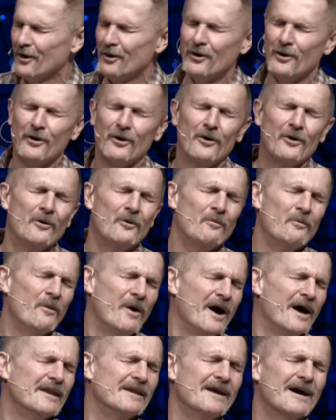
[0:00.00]
Oh,
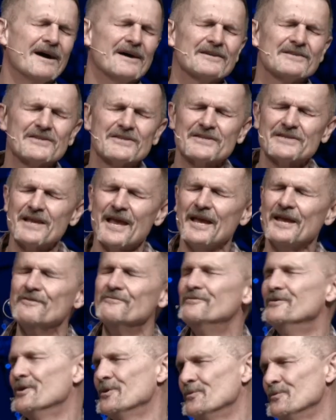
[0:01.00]
what a
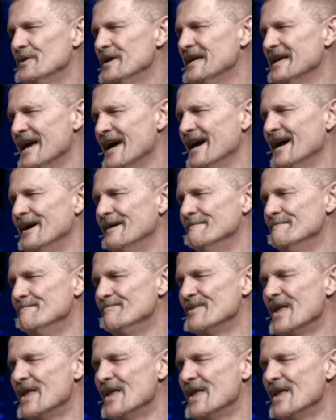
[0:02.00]
Savior we have.